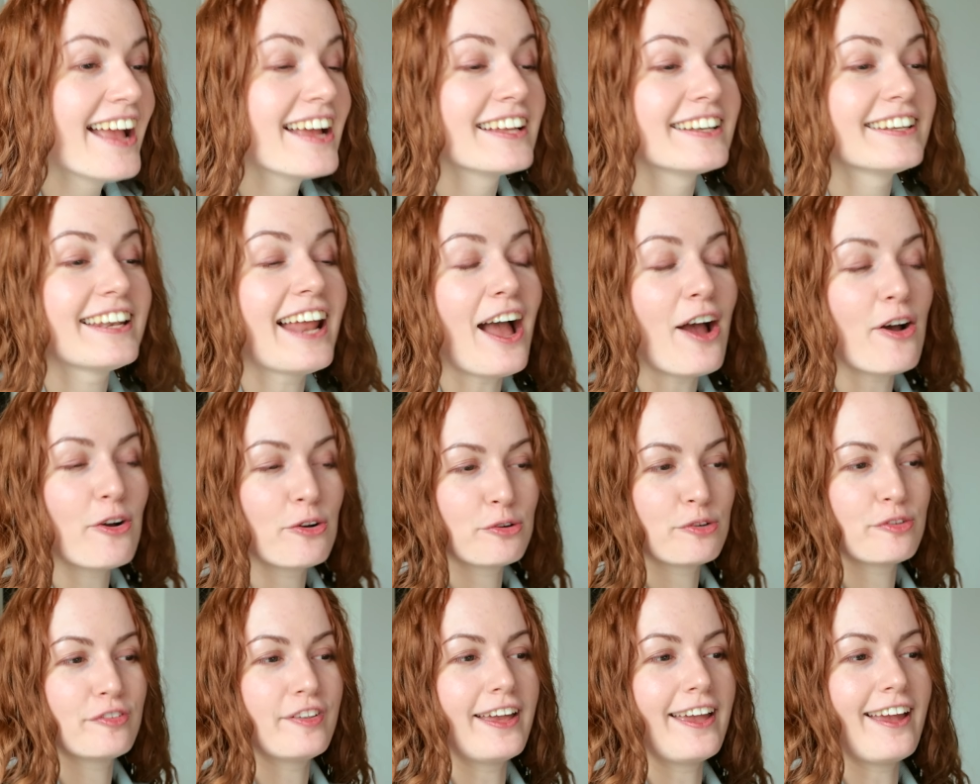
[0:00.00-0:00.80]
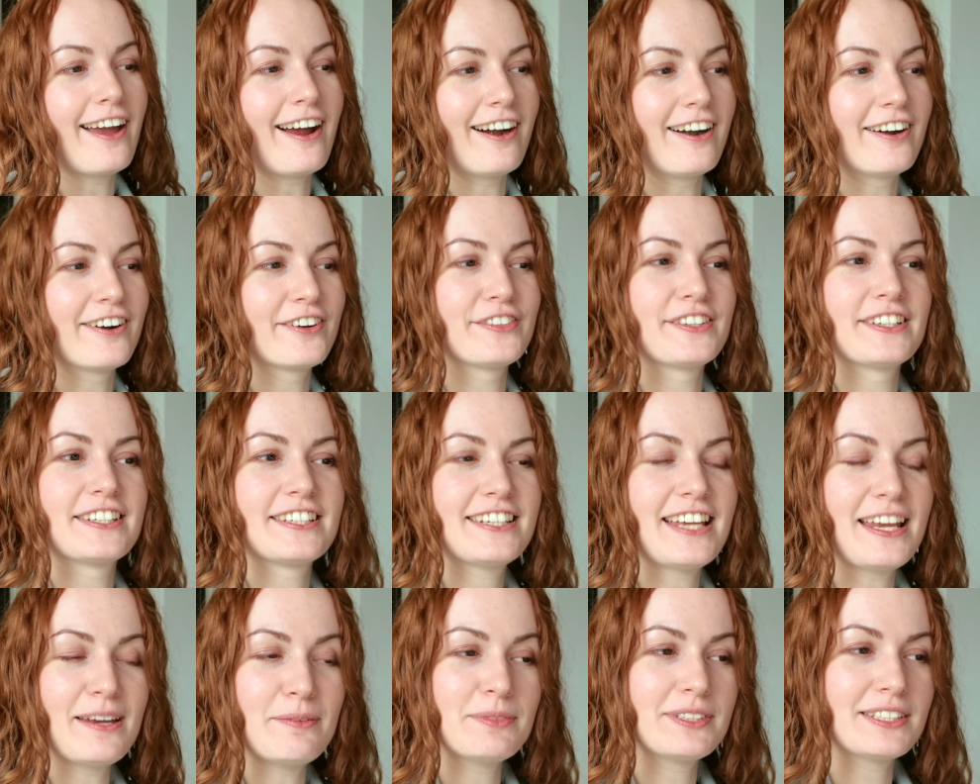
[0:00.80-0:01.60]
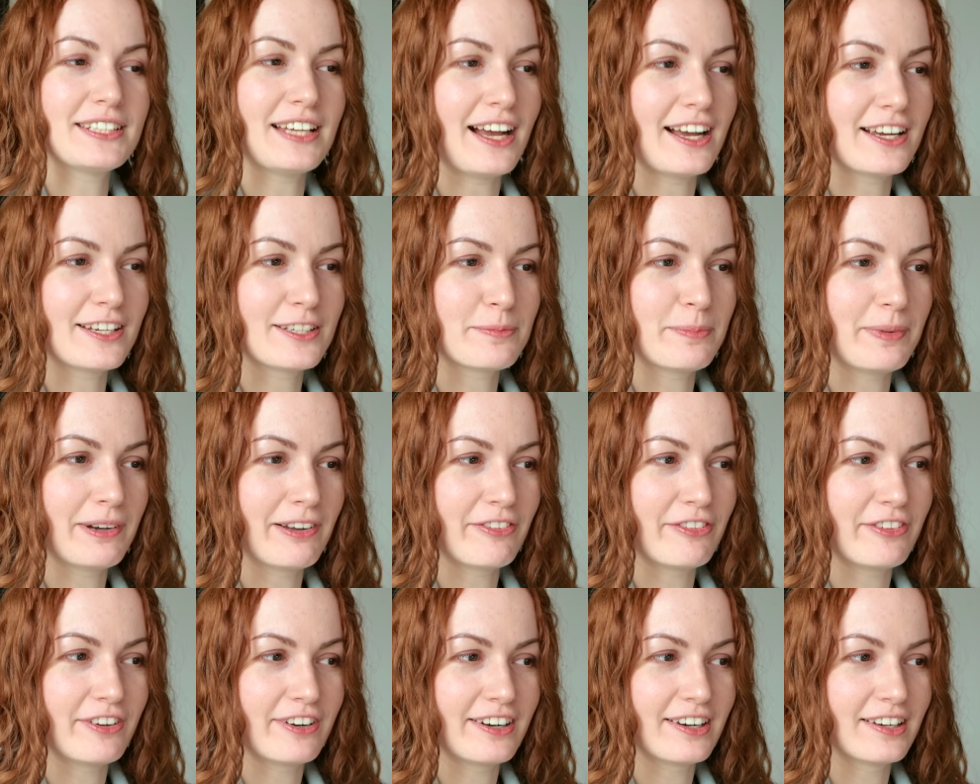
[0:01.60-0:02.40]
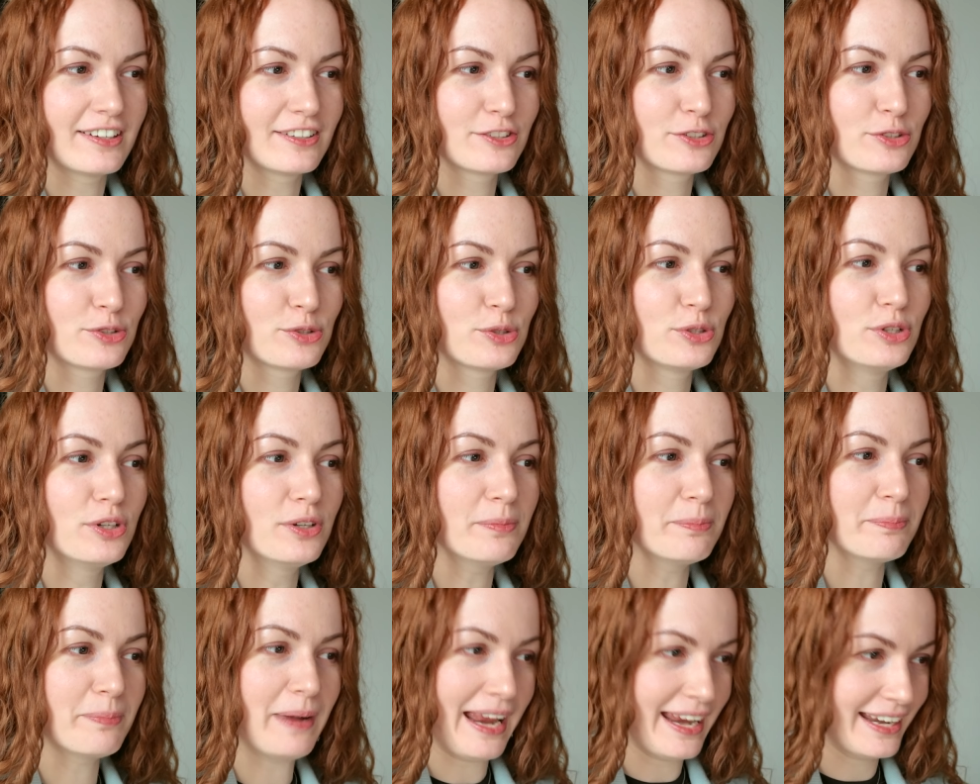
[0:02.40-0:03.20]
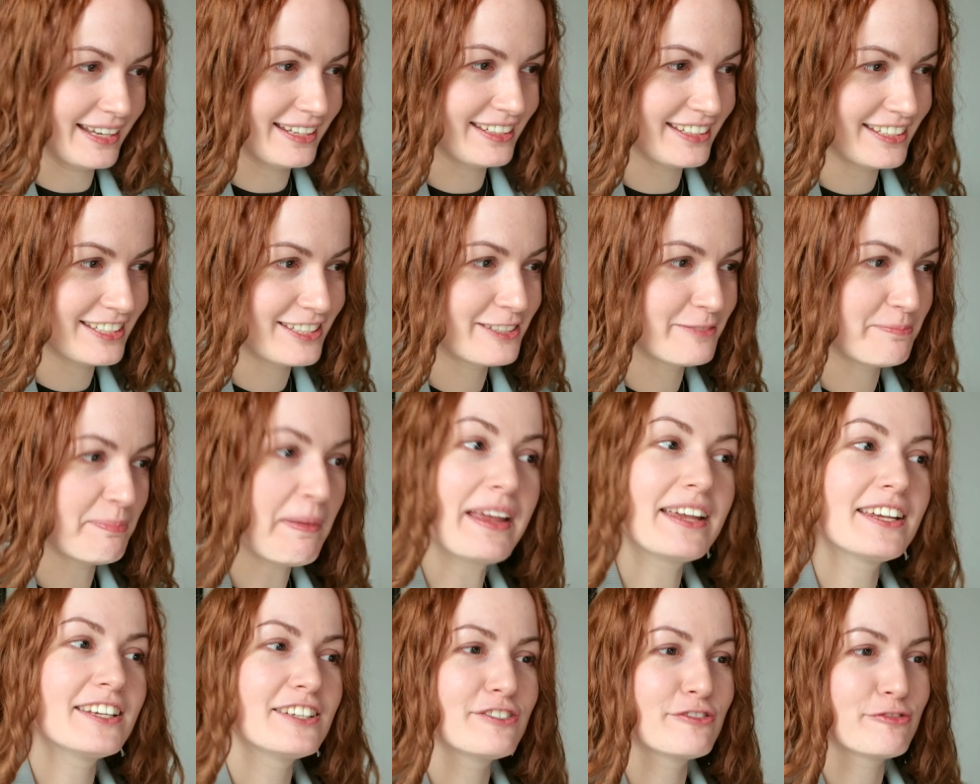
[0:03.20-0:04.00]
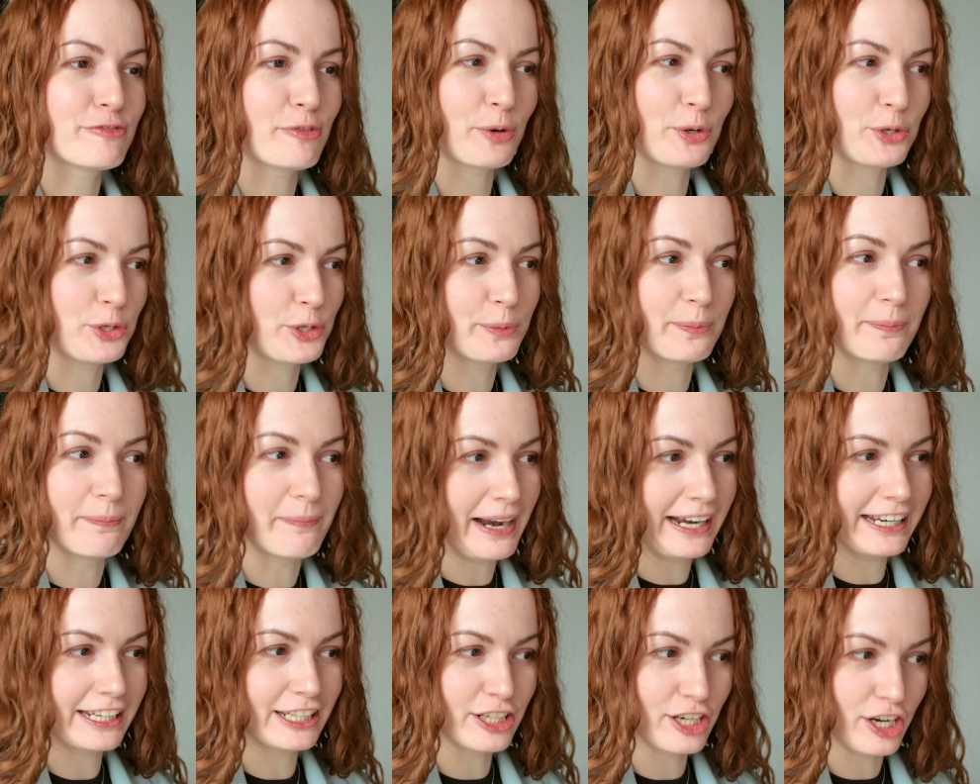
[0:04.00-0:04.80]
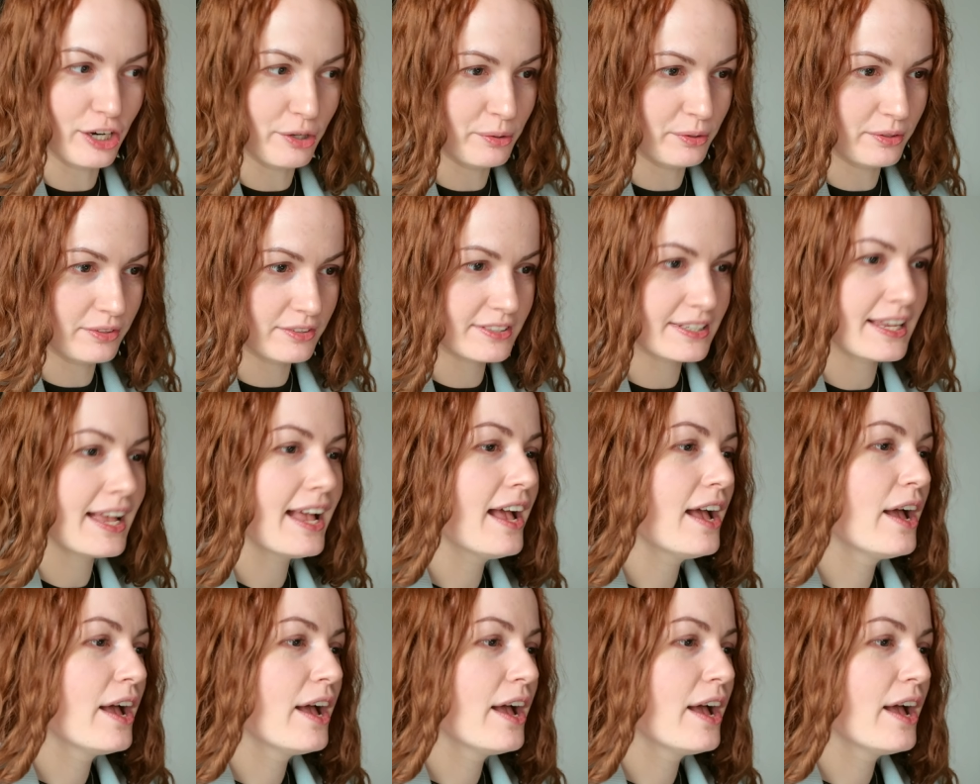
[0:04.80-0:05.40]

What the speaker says: Now they are the same size, but there are too many space for my goals.